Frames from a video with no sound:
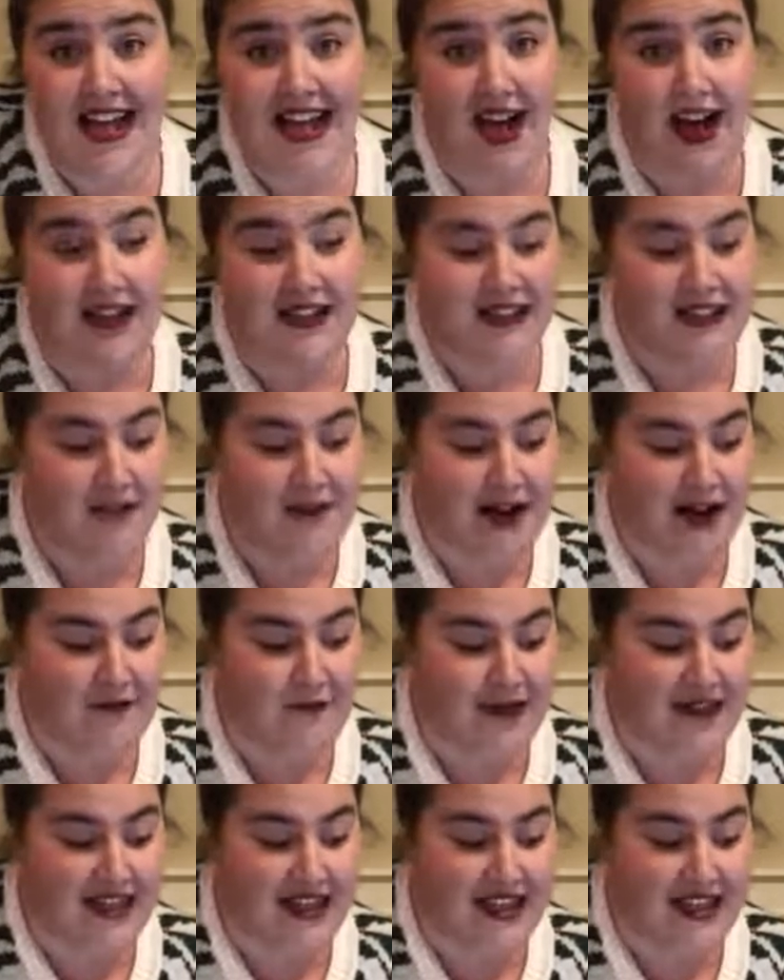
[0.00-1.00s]
also have
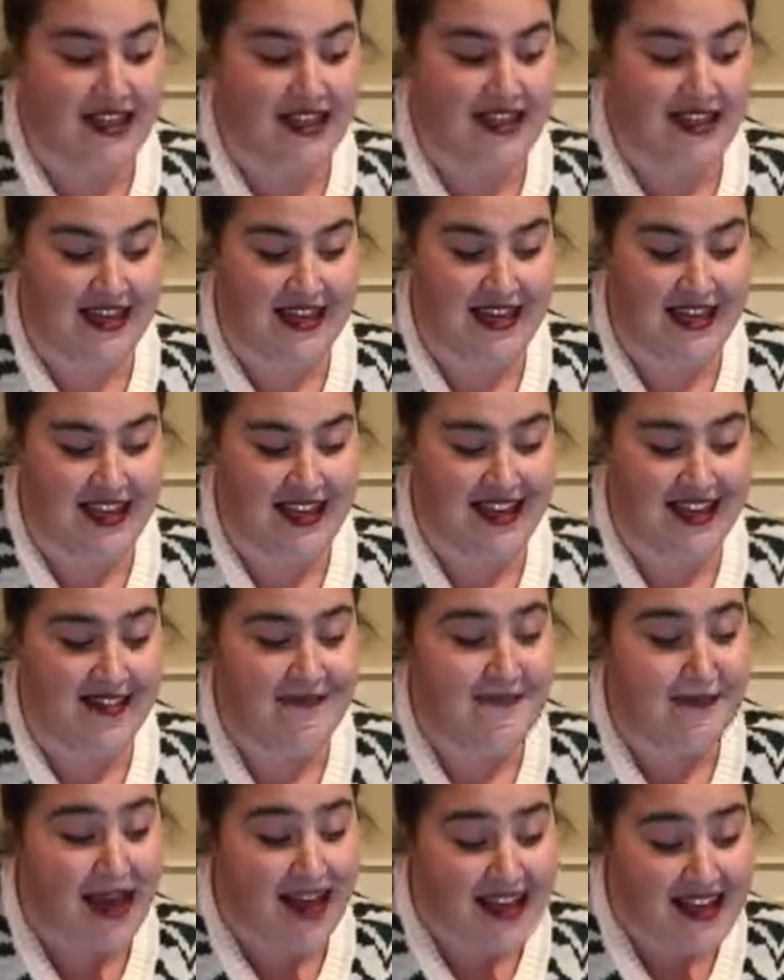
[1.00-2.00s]
been thinking,
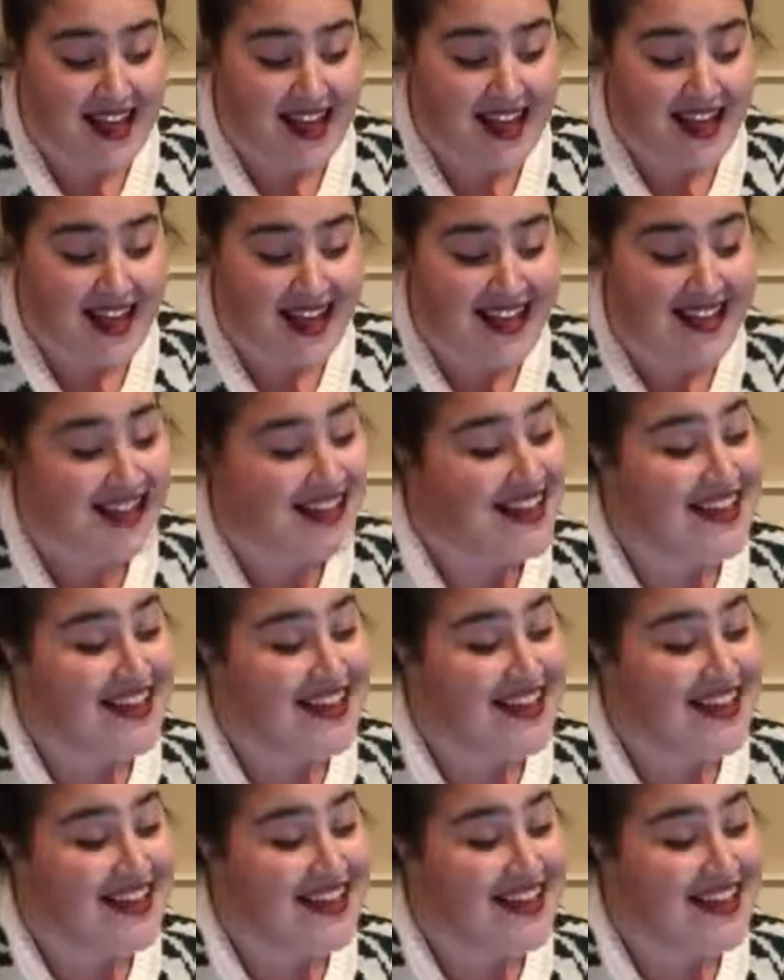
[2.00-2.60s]
Becca,